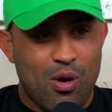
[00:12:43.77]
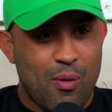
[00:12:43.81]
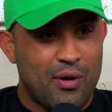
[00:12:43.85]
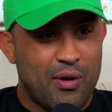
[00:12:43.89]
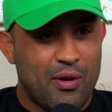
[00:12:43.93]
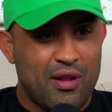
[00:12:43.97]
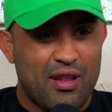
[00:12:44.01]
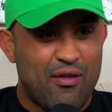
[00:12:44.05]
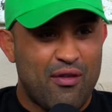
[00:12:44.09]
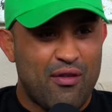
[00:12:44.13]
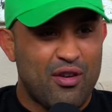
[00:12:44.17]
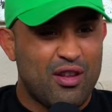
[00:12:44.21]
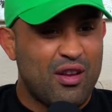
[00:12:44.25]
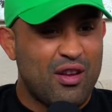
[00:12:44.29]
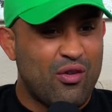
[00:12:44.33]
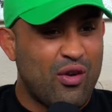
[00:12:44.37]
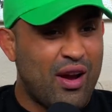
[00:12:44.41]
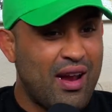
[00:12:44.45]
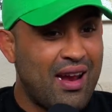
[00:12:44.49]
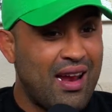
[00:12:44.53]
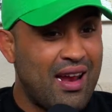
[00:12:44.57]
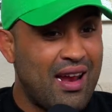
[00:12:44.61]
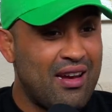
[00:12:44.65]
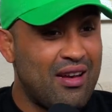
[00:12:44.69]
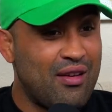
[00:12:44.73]
I did everything right,
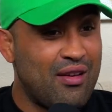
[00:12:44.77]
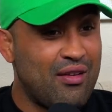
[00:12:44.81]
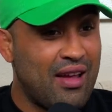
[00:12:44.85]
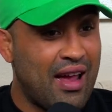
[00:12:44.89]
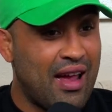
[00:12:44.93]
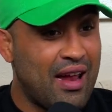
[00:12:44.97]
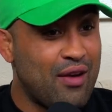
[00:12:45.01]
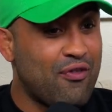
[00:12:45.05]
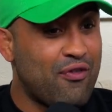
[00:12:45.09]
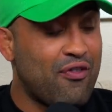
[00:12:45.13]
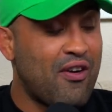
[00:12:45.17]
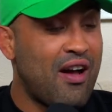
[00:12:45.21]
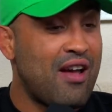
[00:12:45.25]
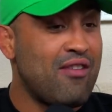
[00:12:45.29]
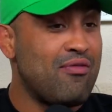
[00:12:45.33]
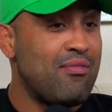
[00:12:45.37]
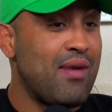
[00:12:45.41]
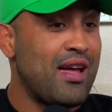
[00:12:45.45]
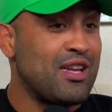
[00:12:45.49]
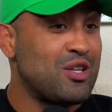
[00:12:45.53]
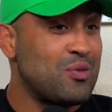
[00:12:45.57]
and then I had 5 matches.